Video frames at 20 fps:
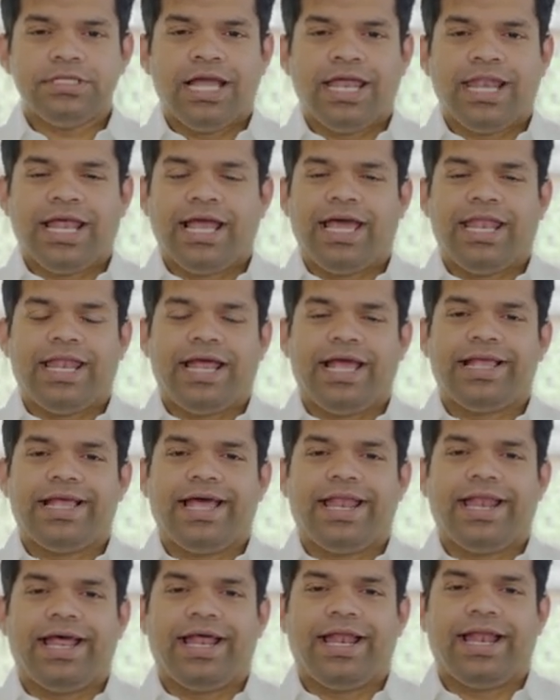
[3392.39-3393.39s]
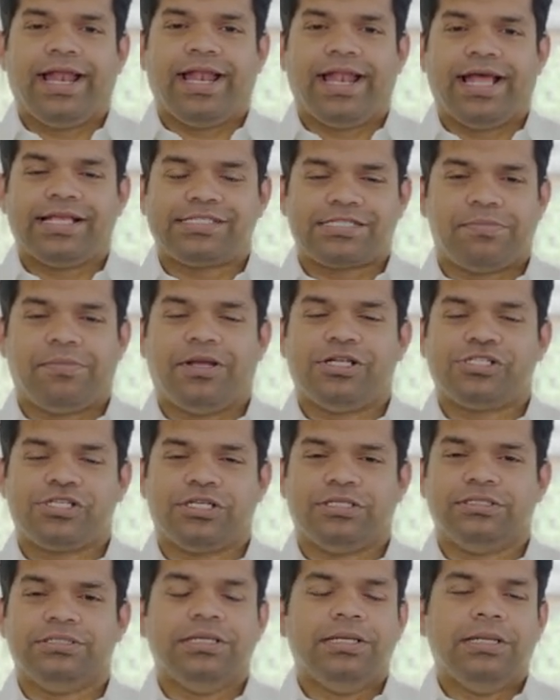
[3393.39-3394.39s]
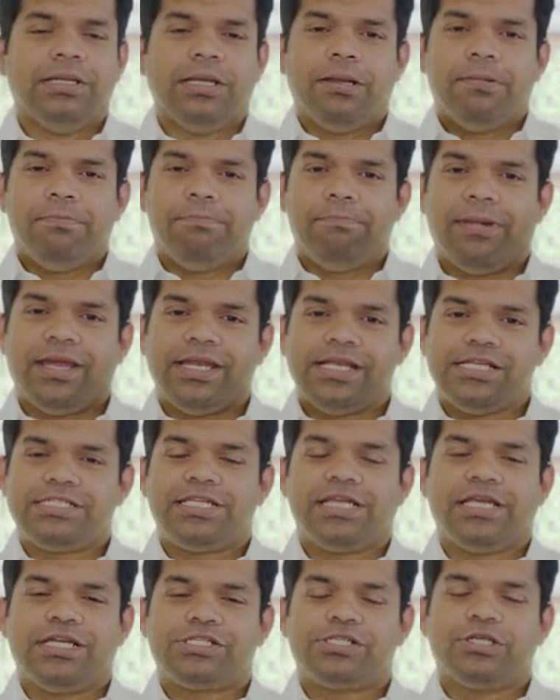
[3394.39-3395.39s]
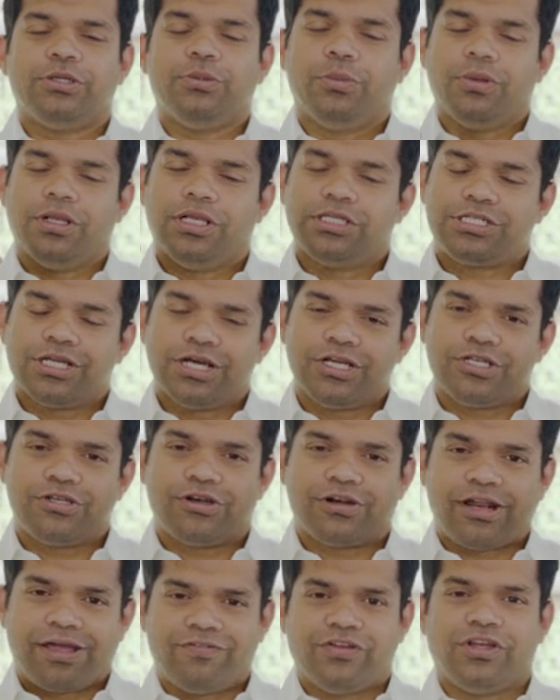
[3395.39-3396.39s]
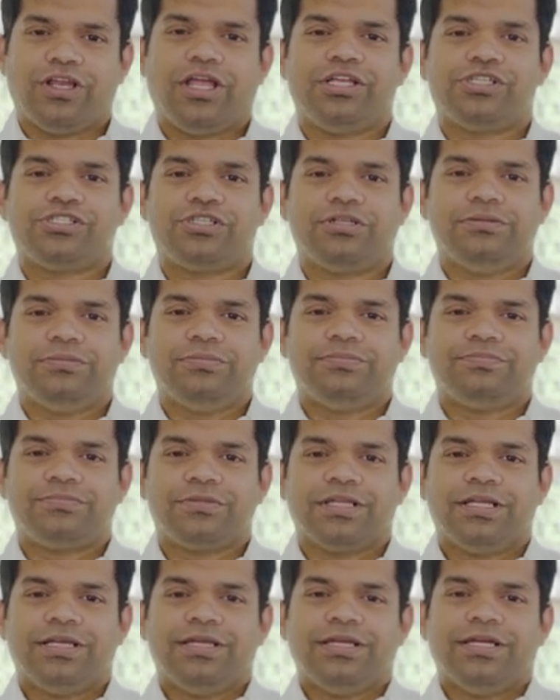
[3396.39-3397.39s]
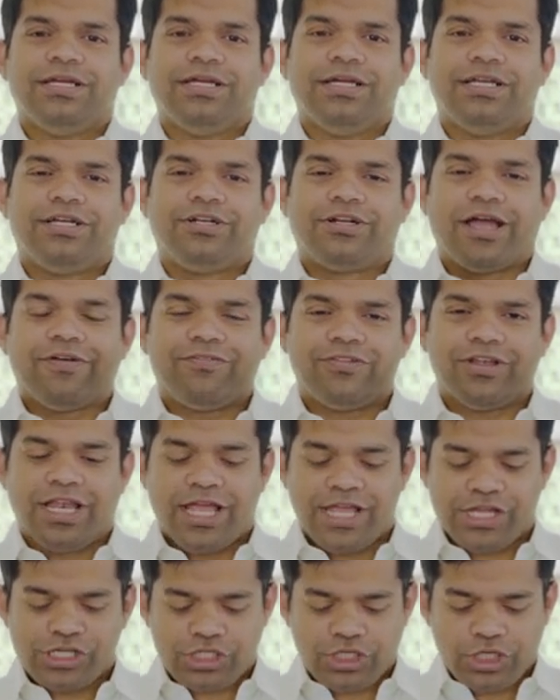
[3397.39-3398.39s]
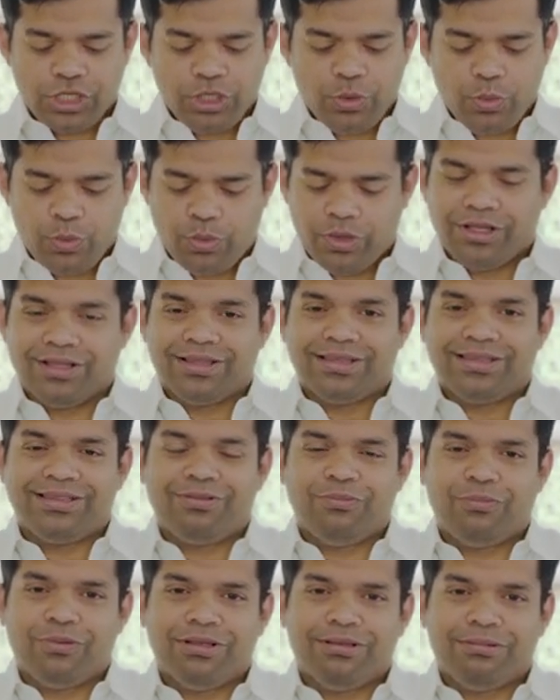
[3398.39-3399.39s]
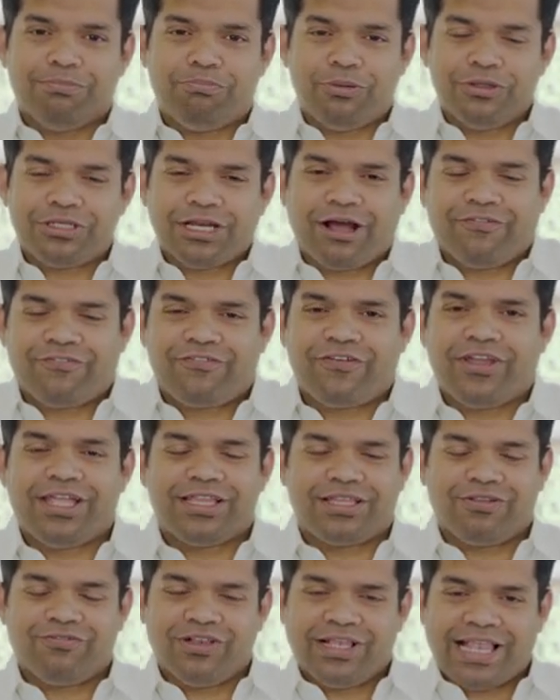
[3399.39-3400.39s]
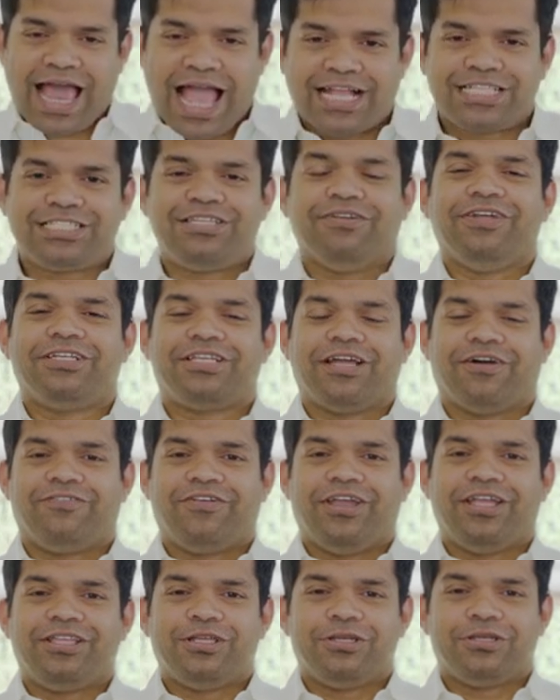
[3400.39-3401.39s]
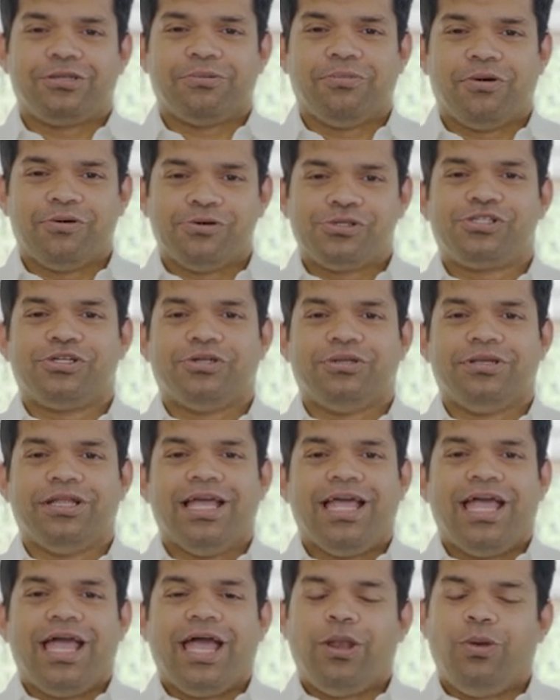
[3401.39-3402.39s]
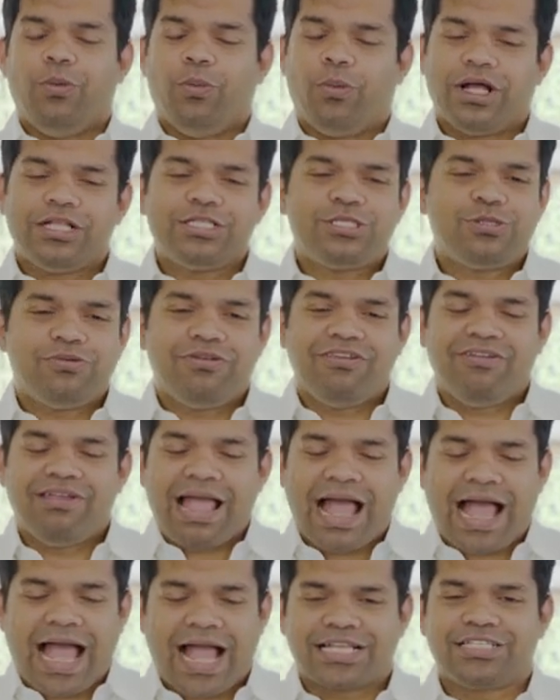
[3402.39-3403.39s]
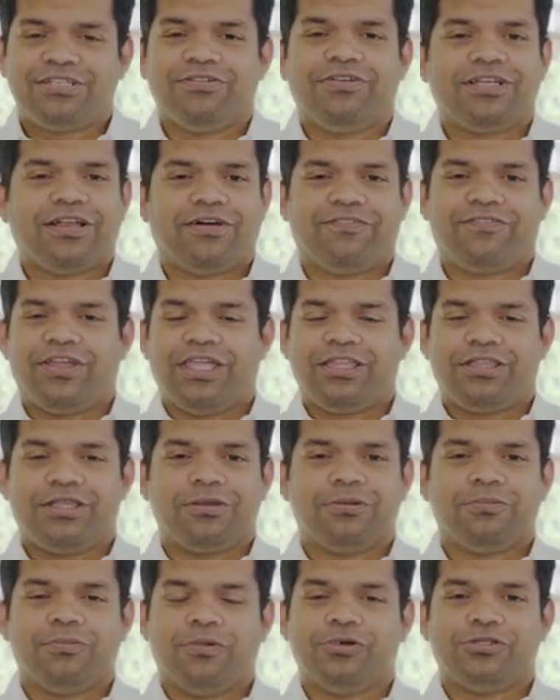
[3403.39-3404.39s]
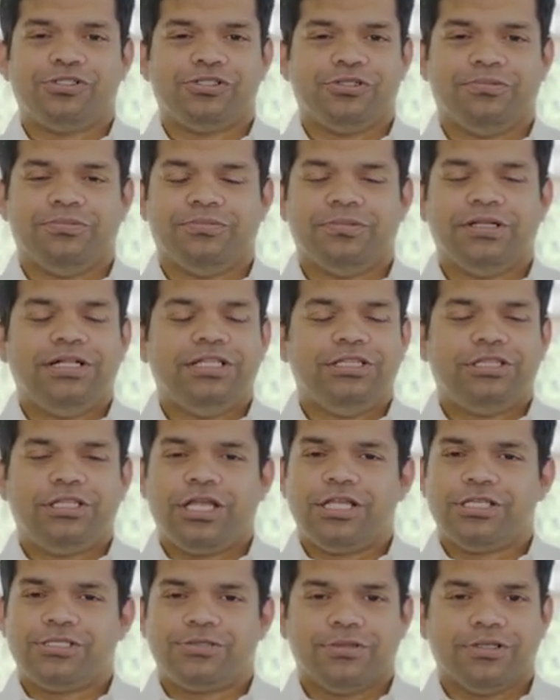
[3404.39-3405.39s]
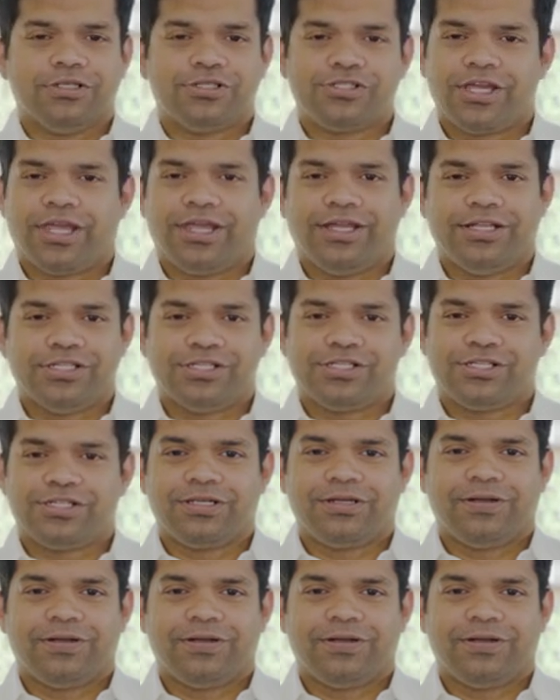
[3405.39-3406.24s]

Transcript: And I, and I, and I, and as I mentioned, meditation will turn to revelation. Revelation will will put our faith, will activate our faith into motion. And once we activate our faith into motion, things will change.